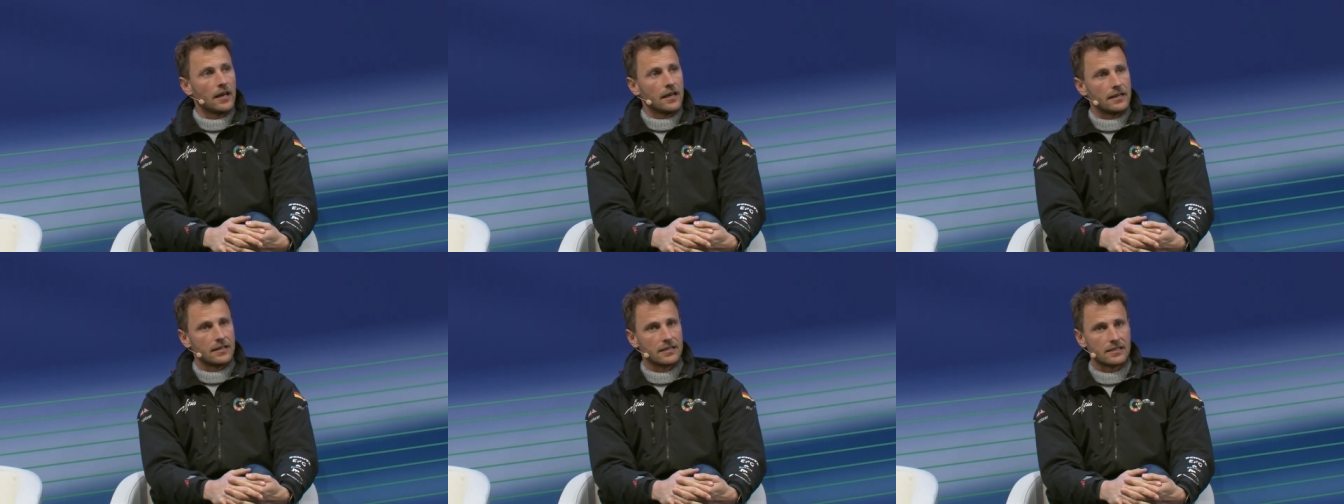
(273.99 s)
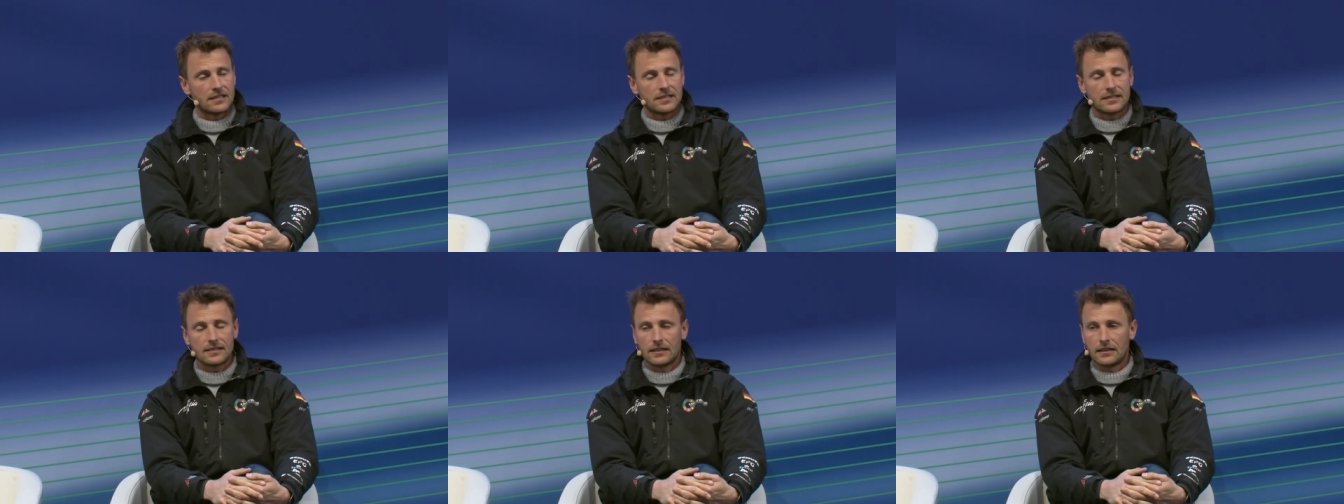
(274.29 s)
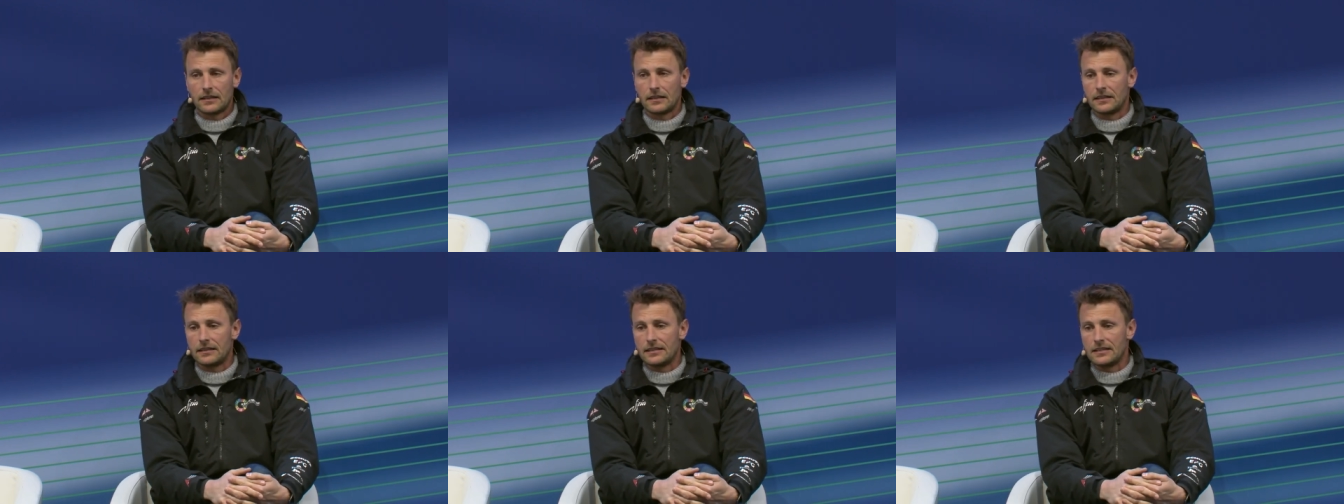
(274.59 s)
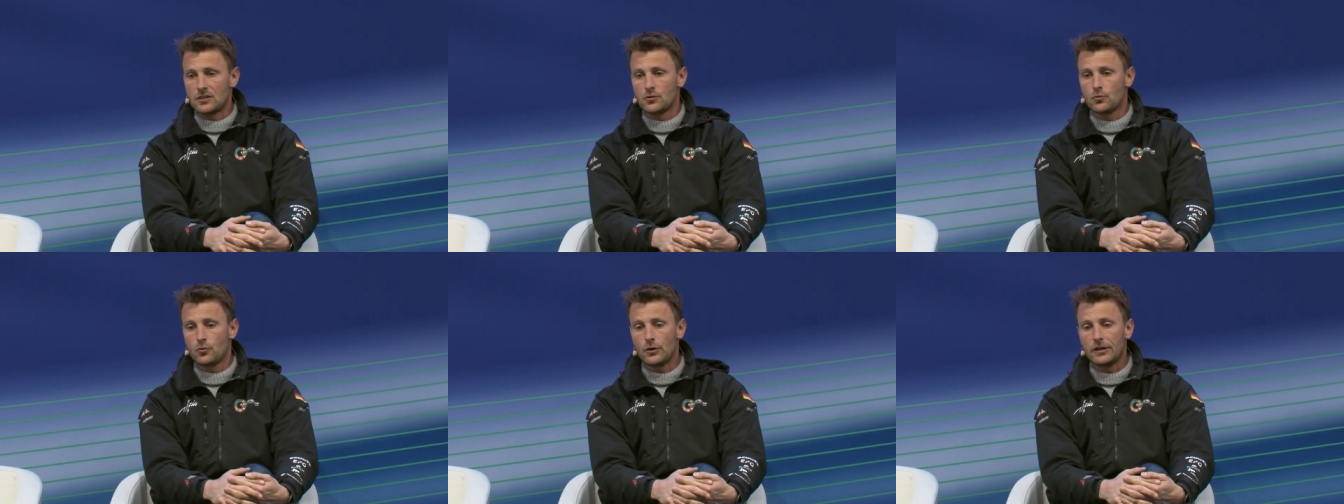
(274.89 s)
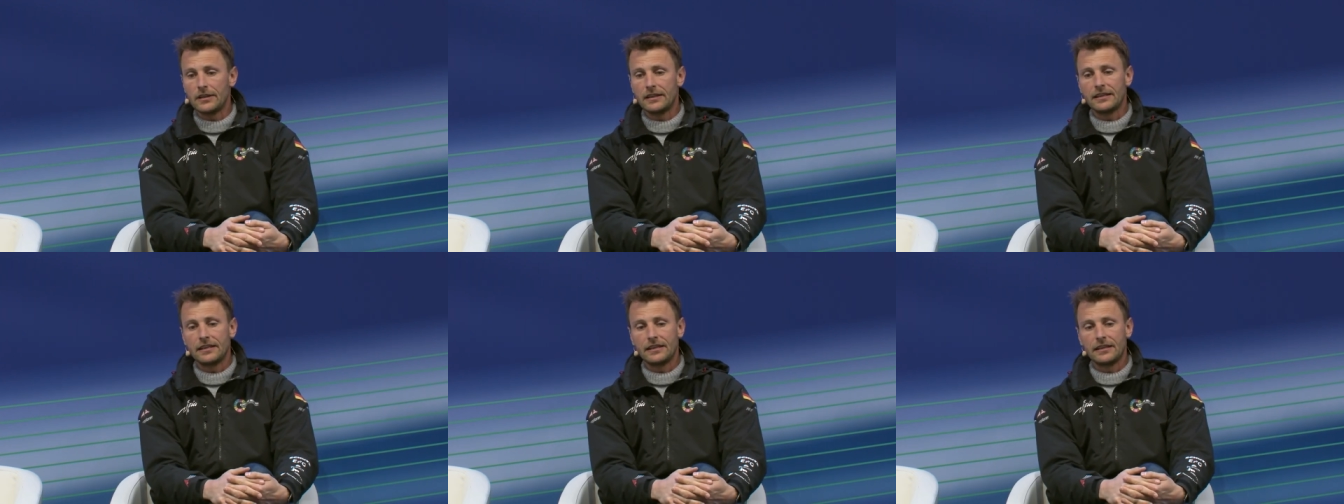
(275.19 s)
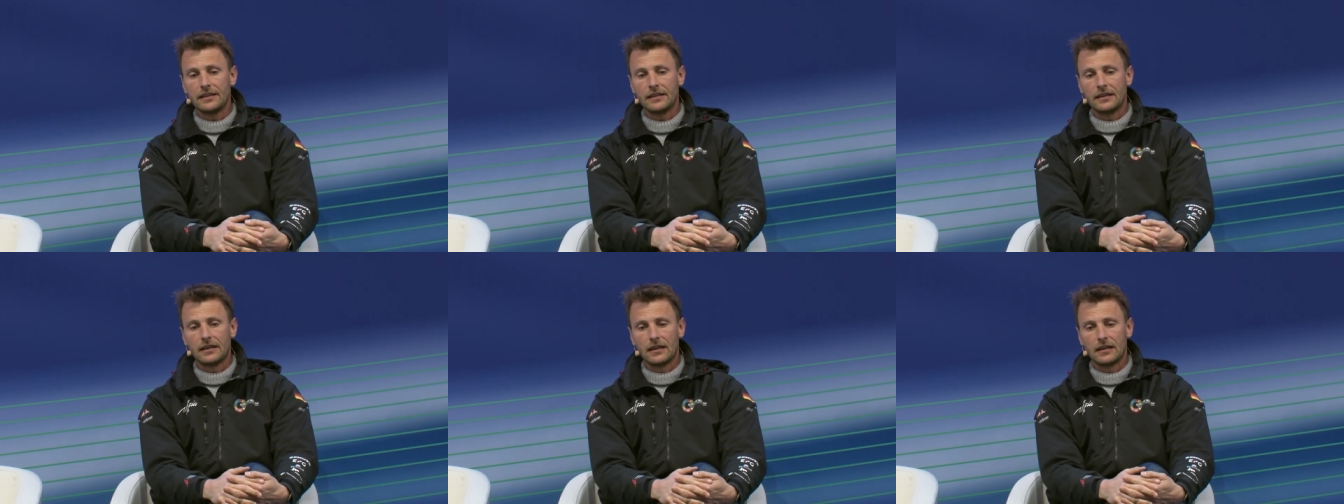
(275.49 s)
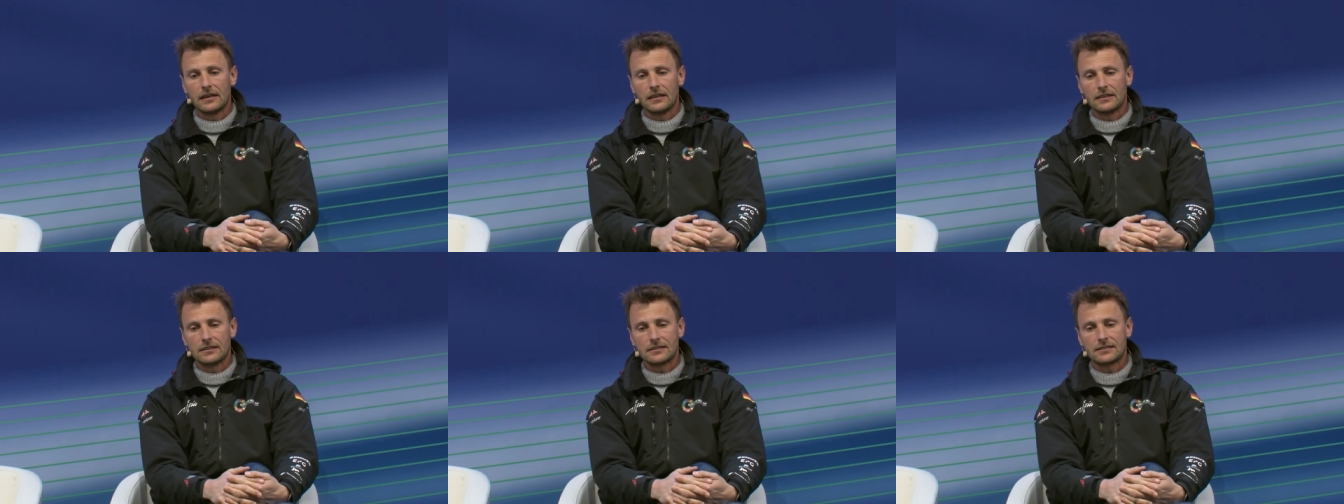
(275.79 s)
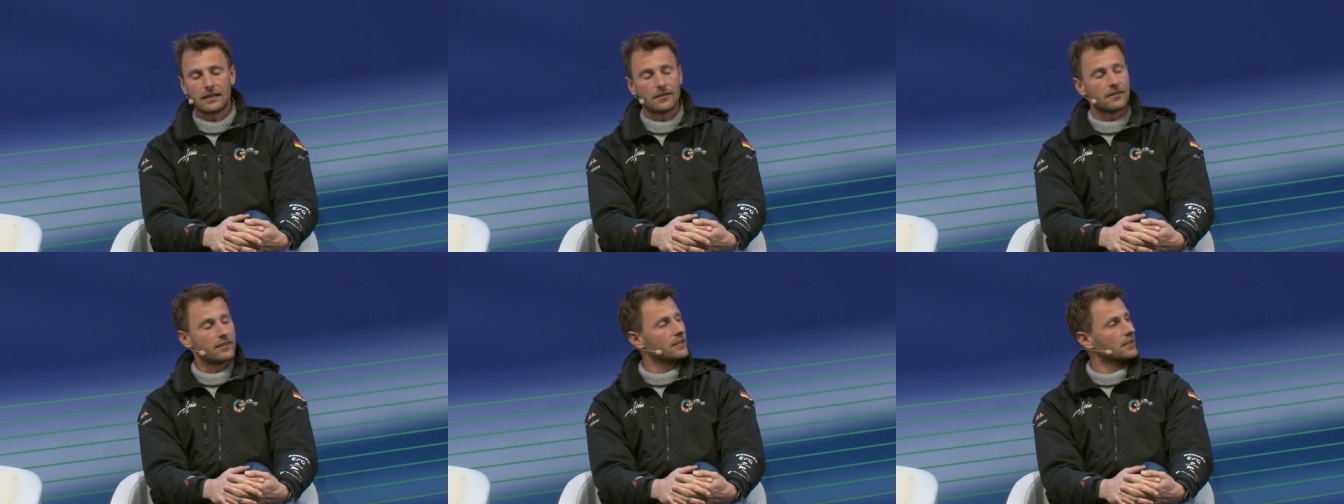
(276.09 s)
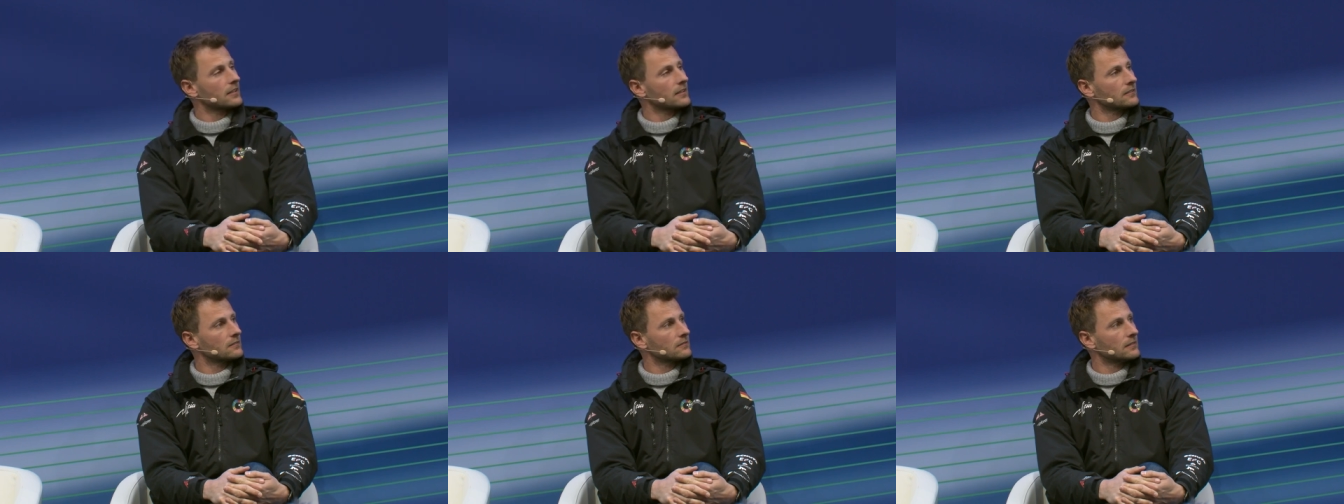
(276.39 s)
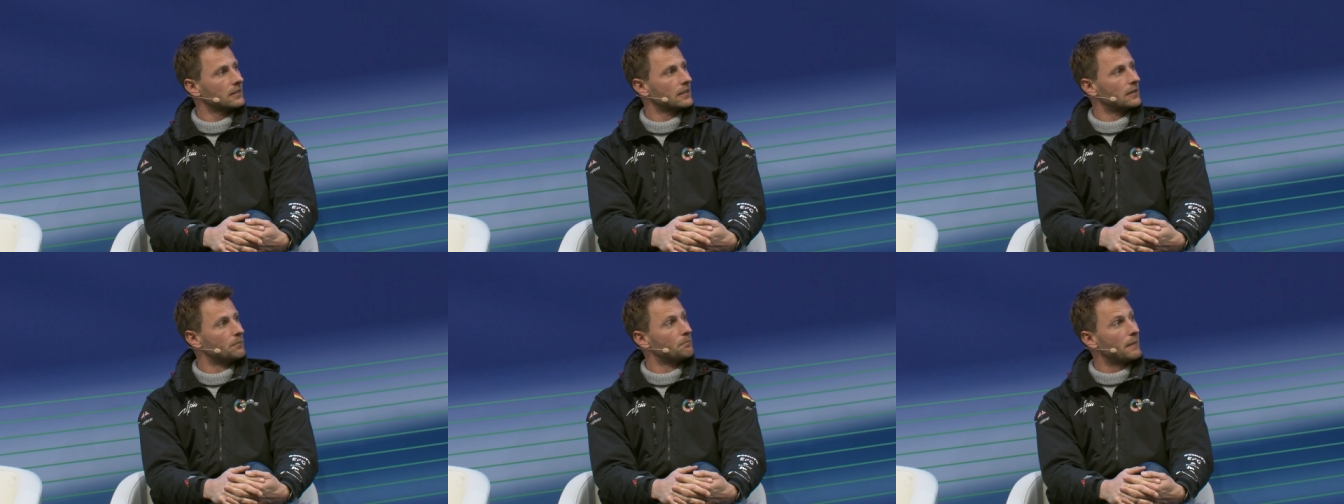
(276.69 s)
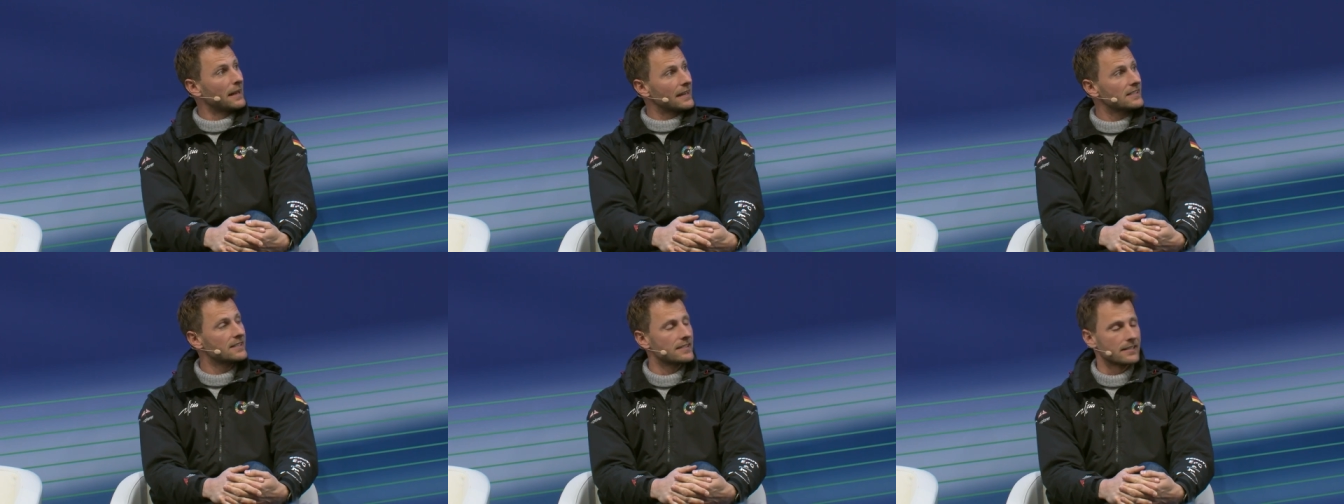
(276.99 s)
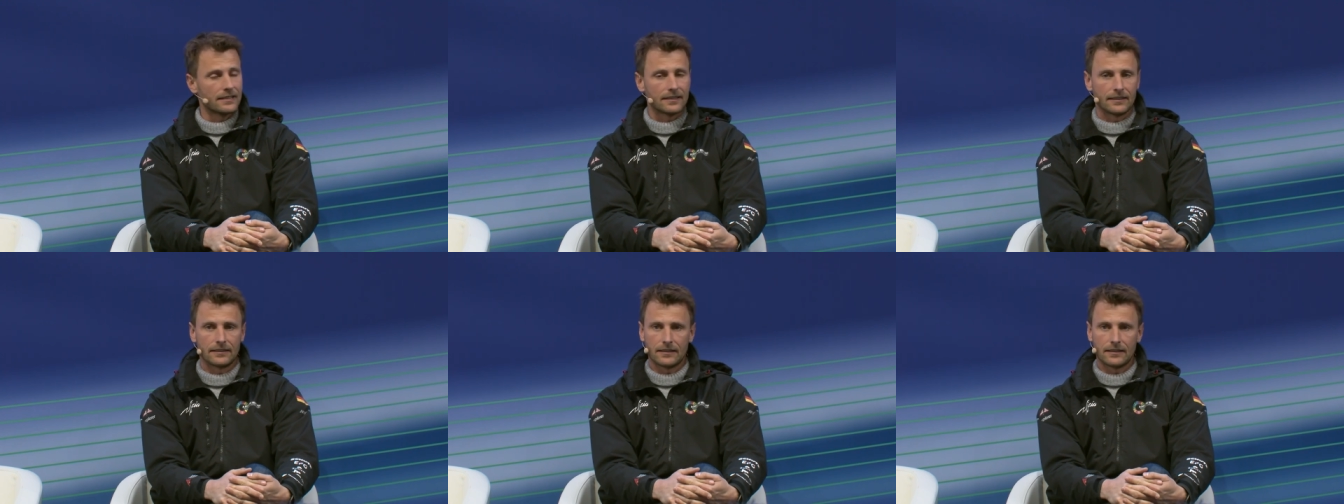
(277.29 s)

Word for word: is, uh, is really something amazing.